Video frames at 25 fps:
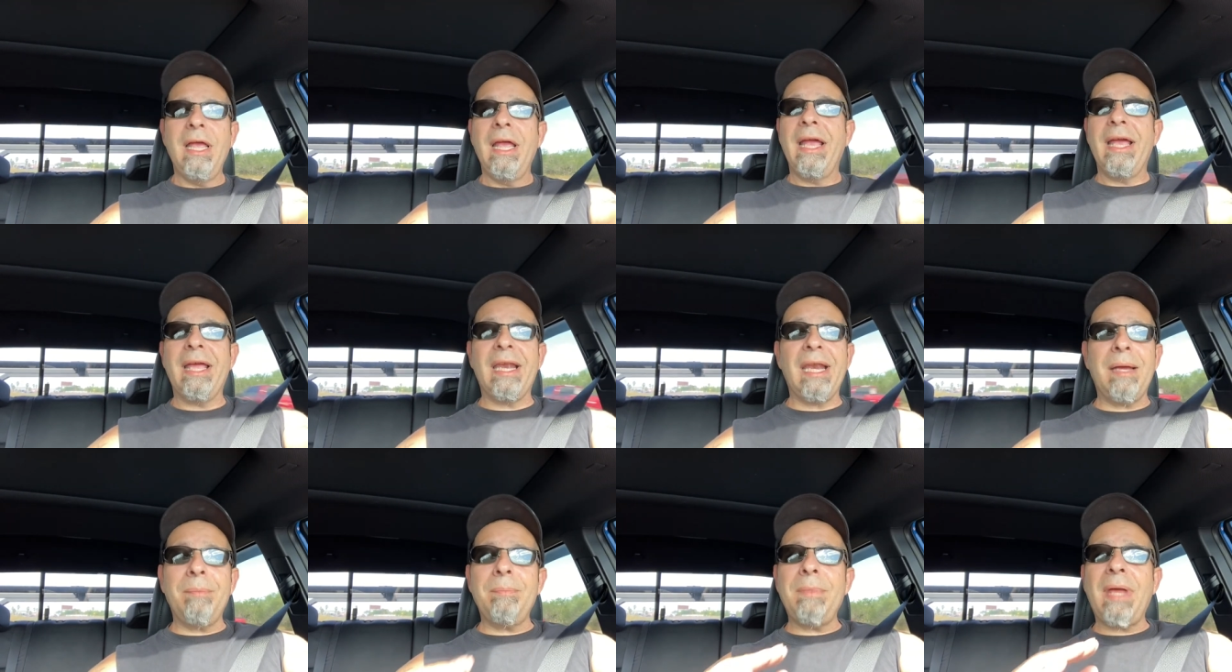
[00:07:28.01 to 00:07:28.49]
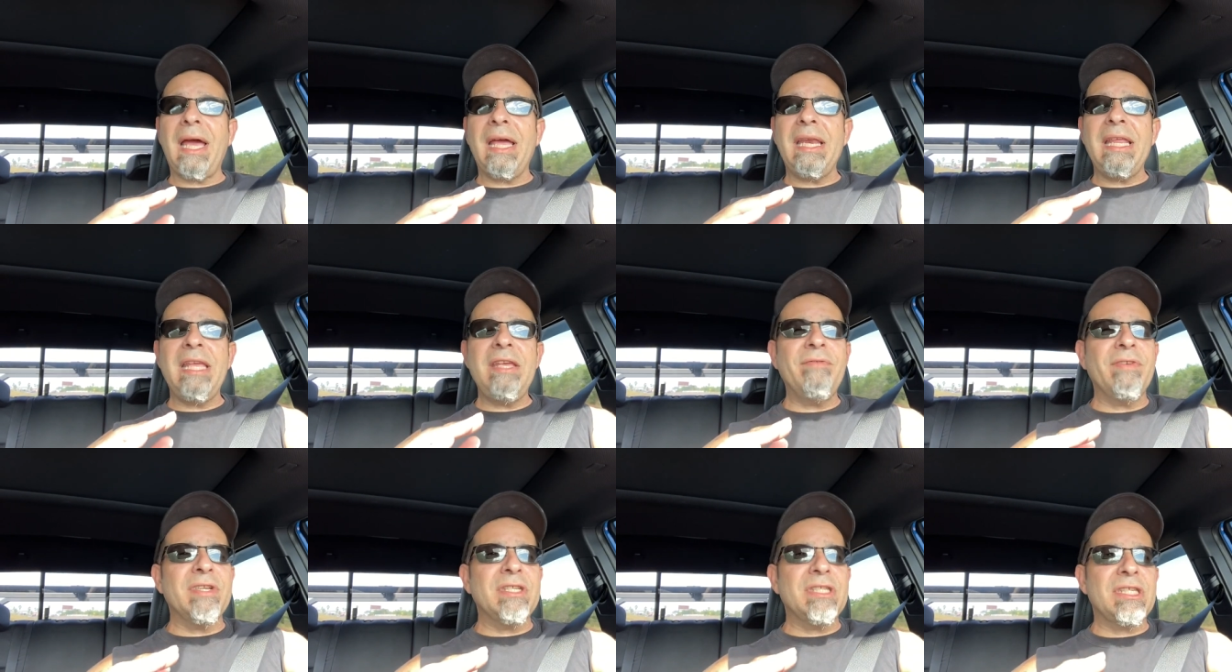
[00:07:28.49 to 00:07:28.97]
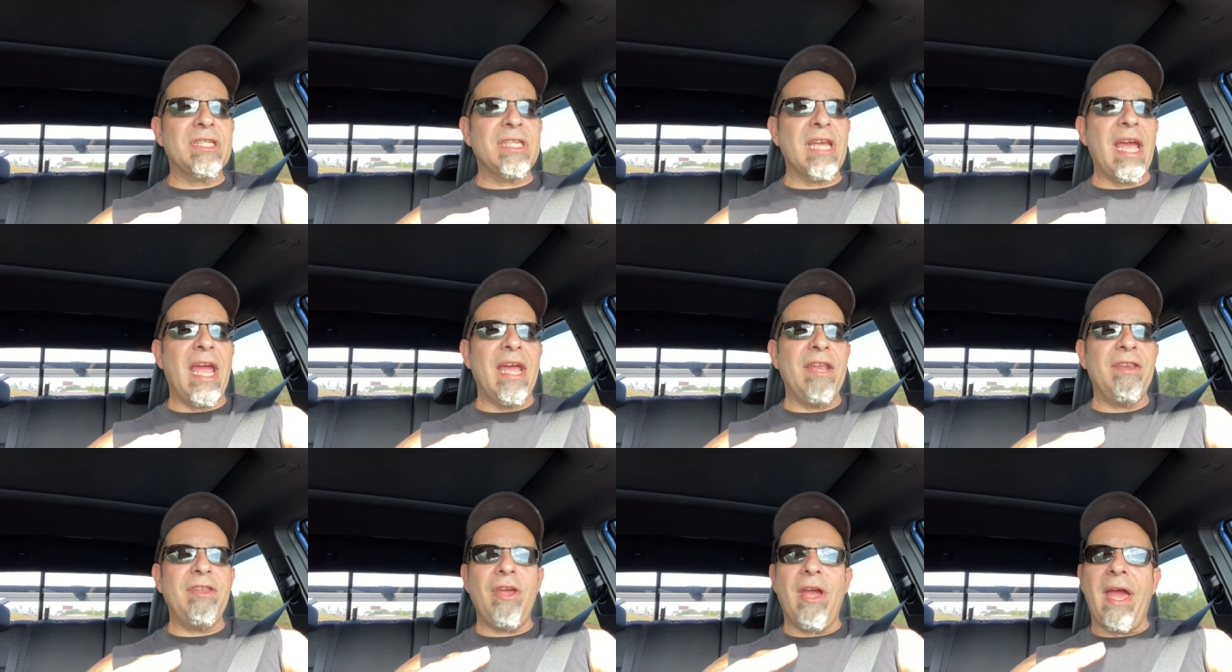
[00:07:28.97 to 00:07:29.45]
And I'm not even
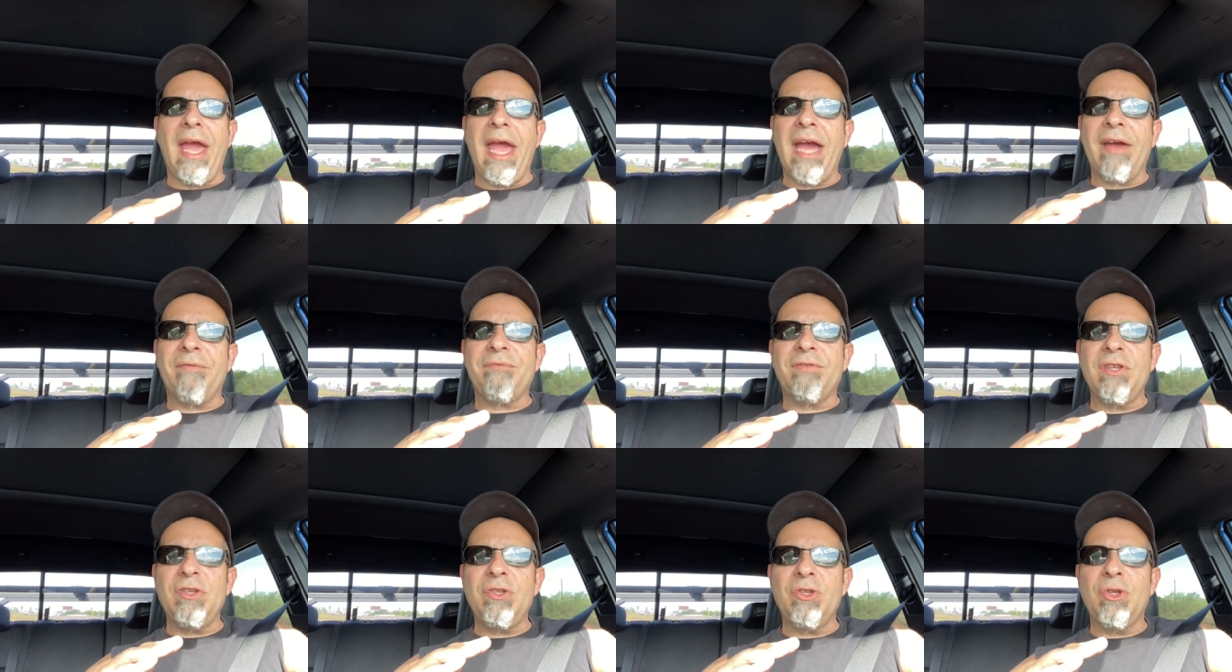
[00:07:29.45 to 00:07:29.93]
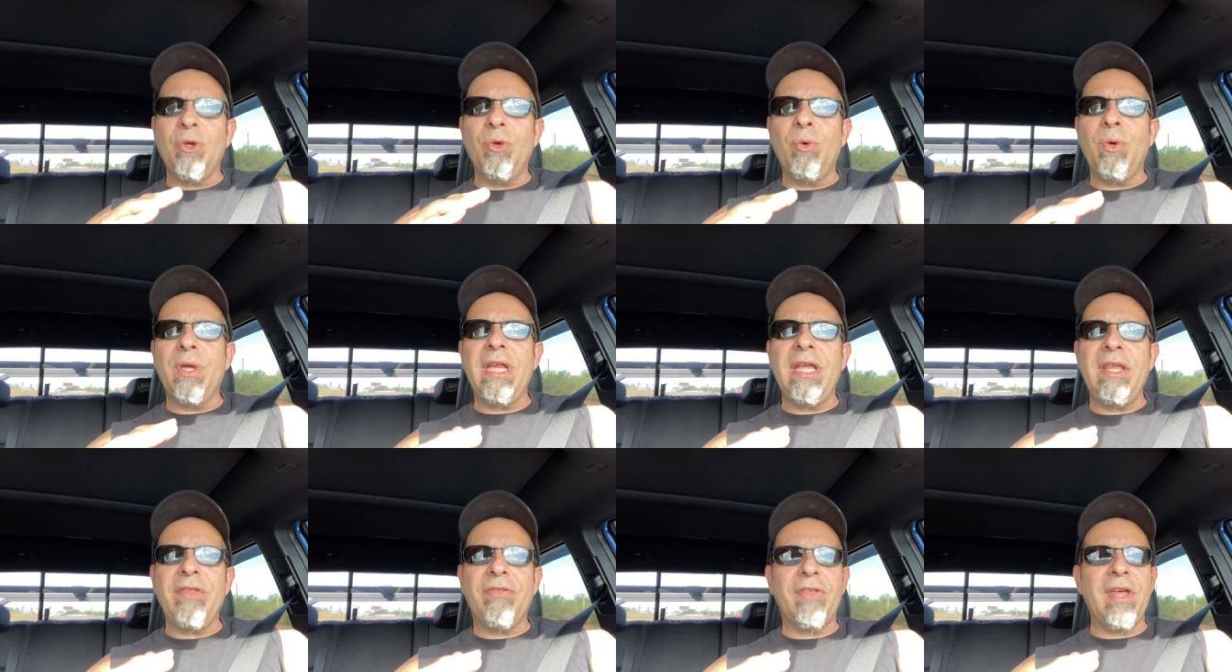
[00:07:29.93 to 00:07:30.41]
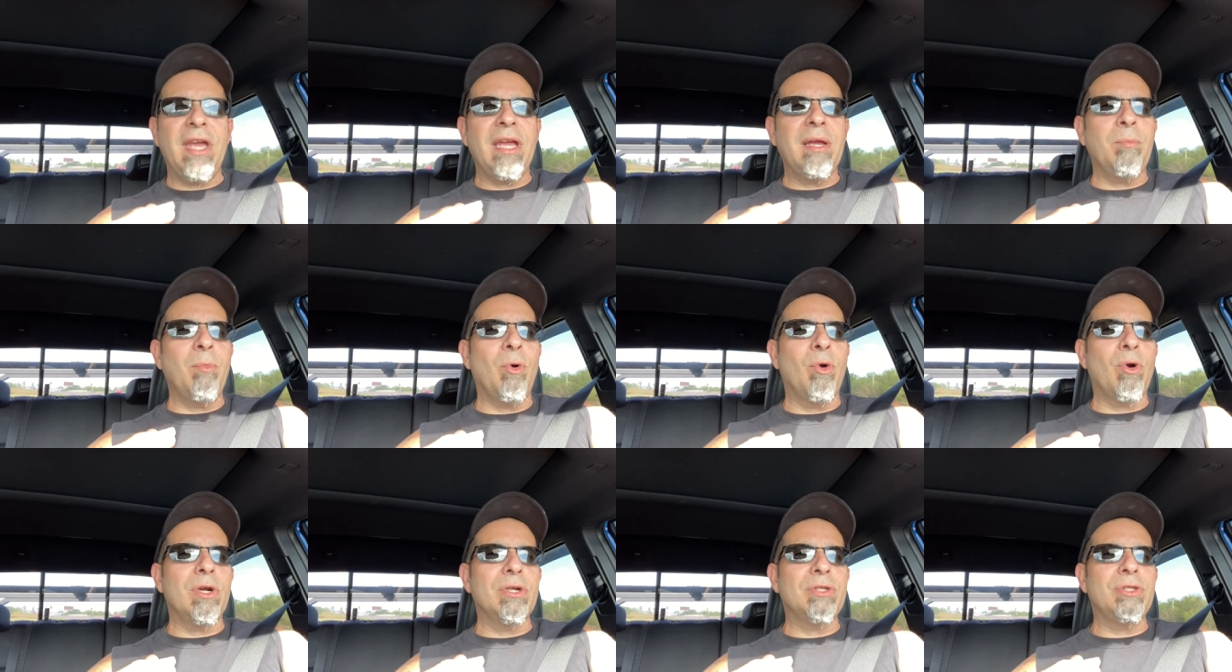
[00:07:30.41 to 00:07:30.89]
saying you have to do anything
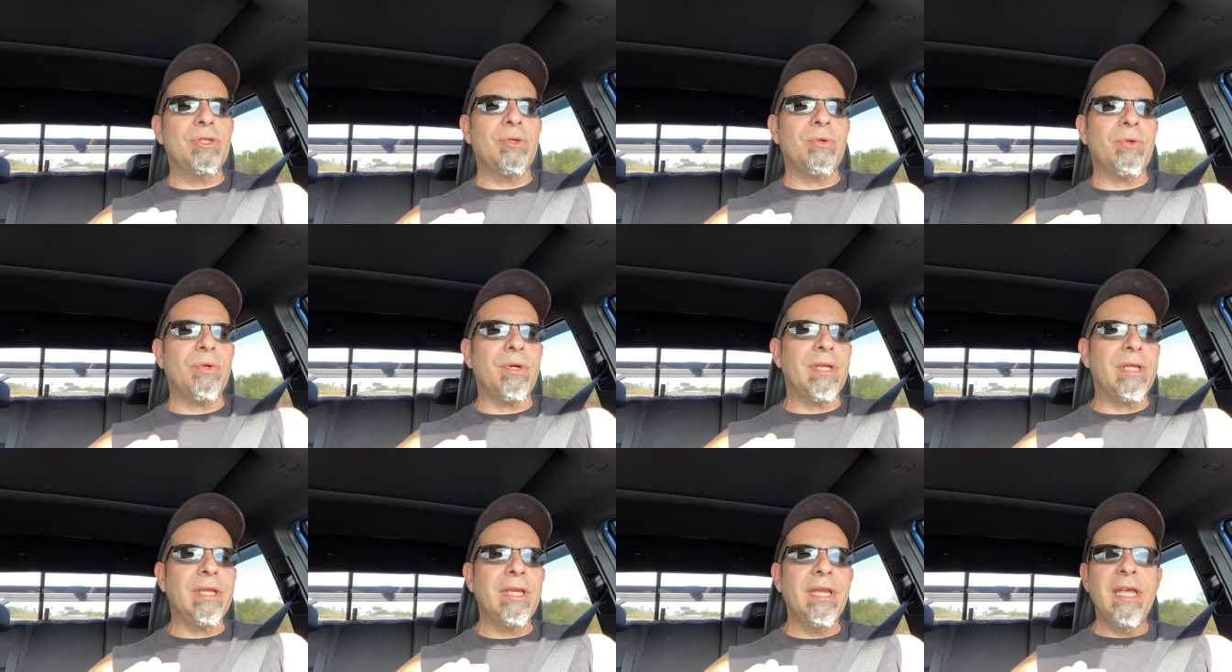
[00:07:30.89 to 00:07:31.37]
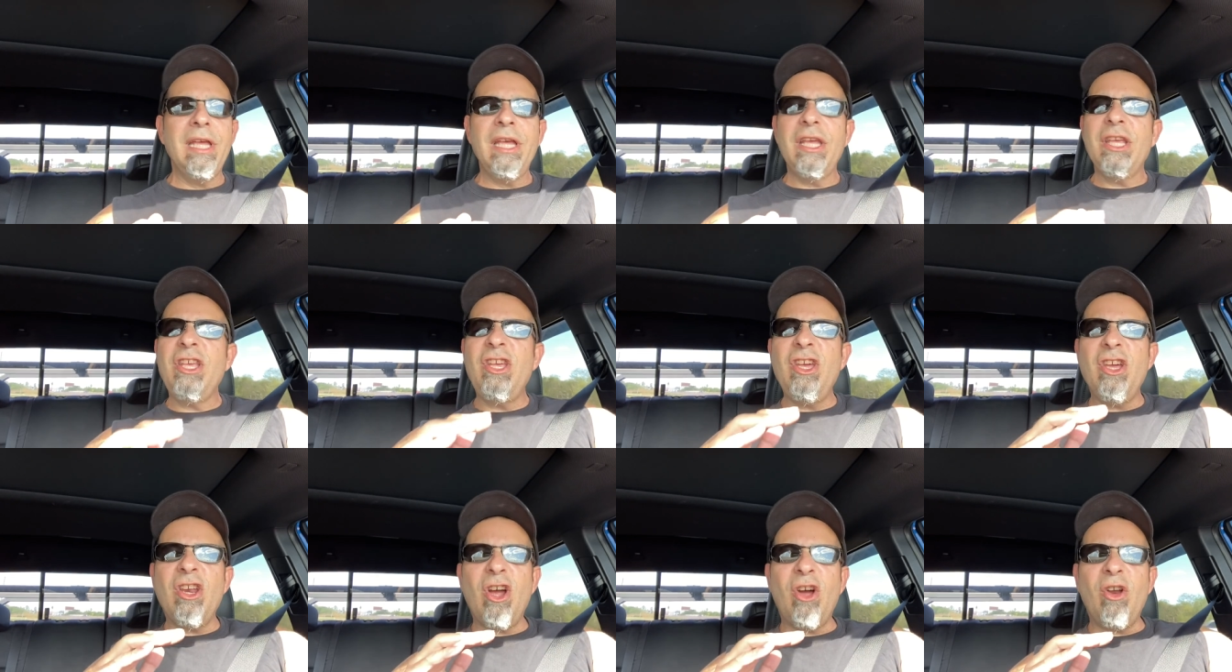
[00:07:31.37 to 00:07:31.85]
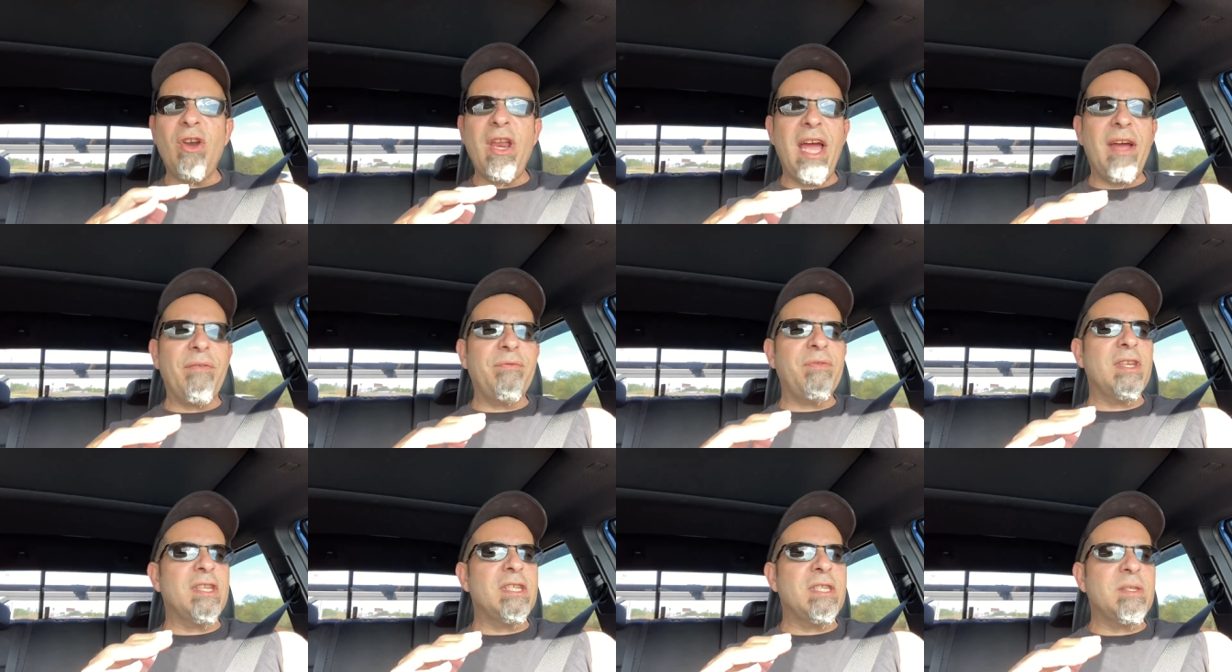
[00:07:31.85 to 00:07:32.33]
more to it. You don't
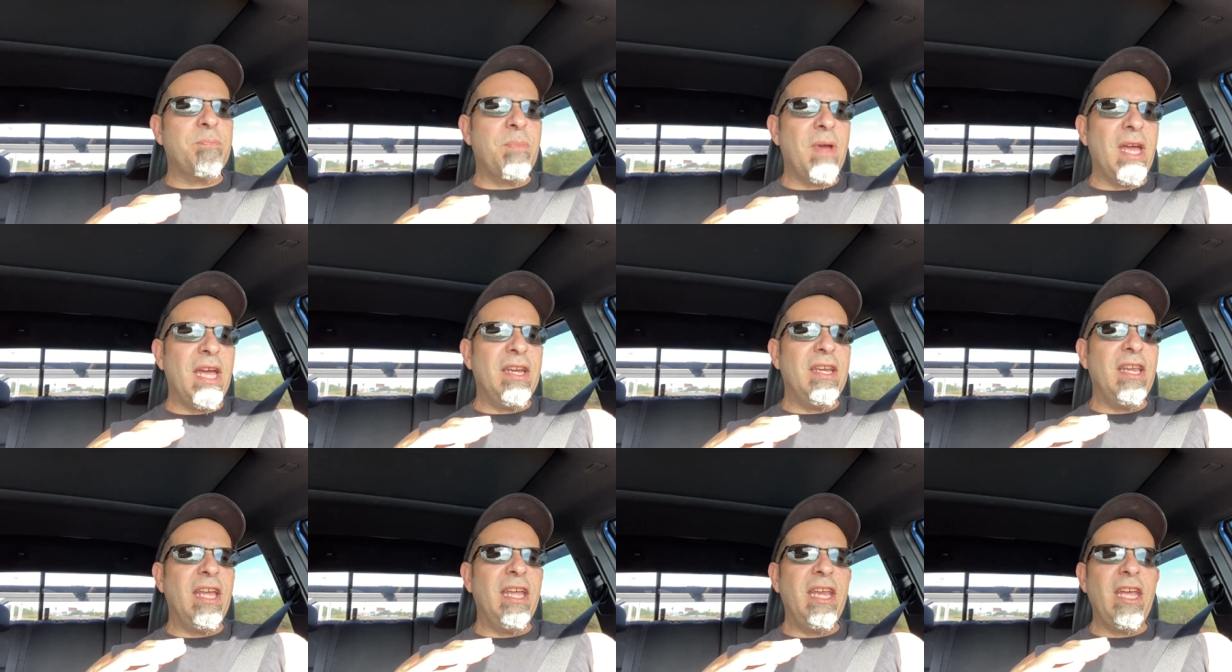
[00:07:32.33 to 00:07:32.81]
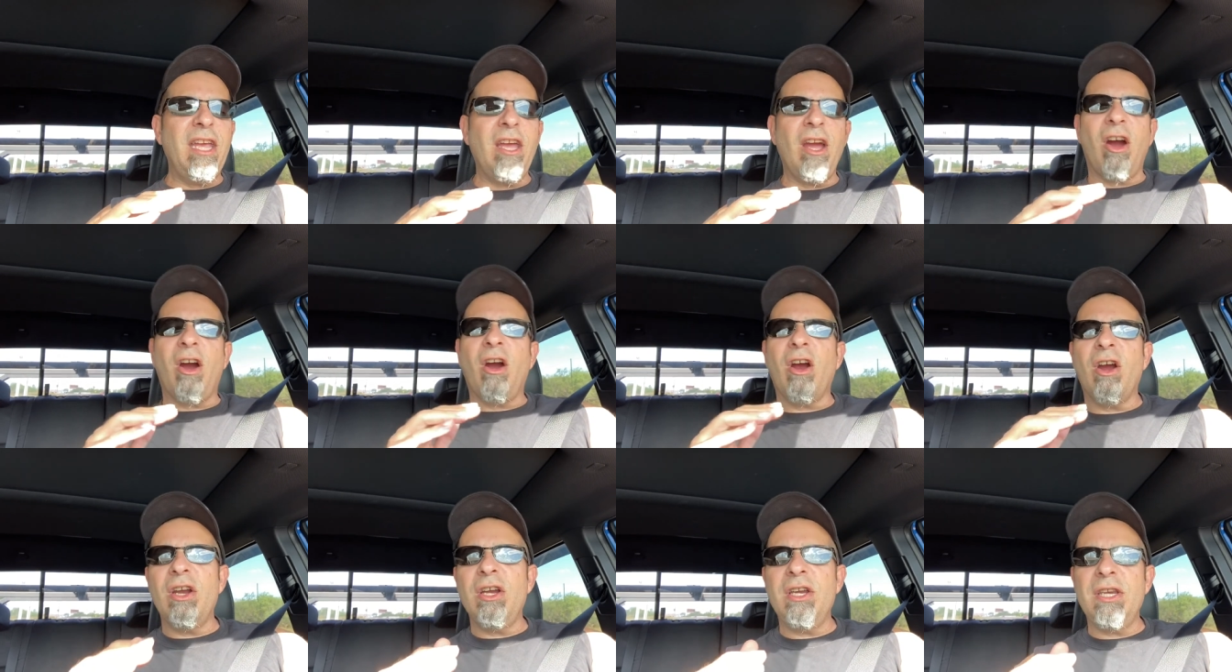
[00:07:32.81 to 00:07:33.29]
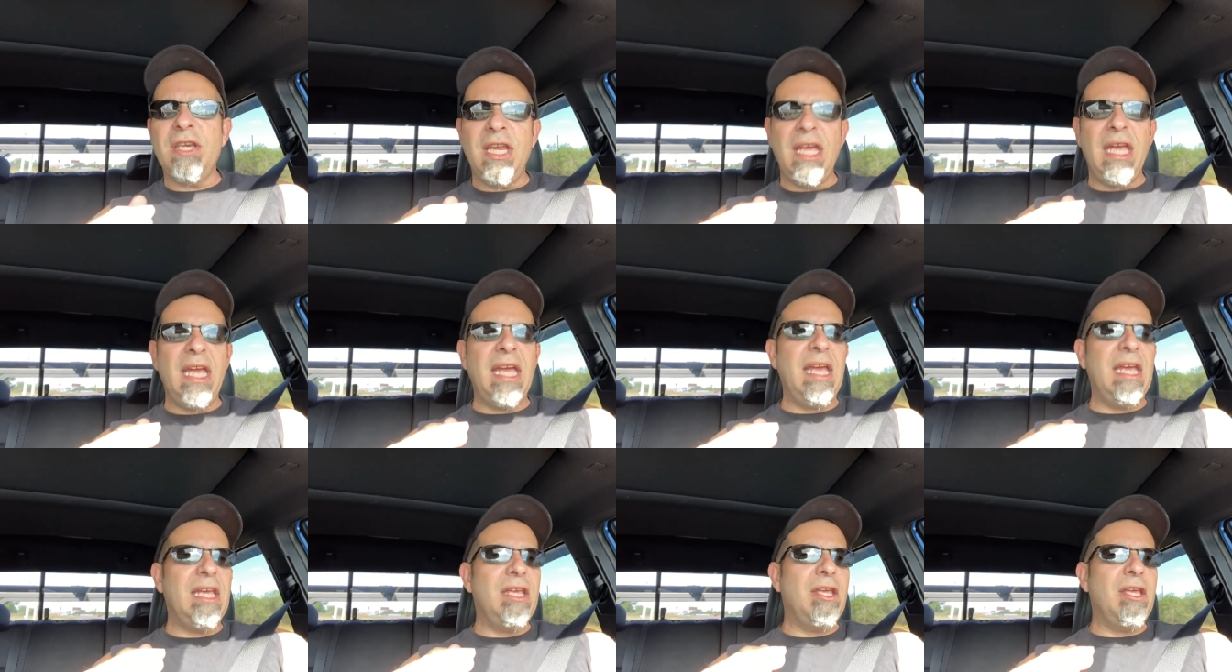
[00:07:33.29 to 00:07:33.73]
have to spend any R&D.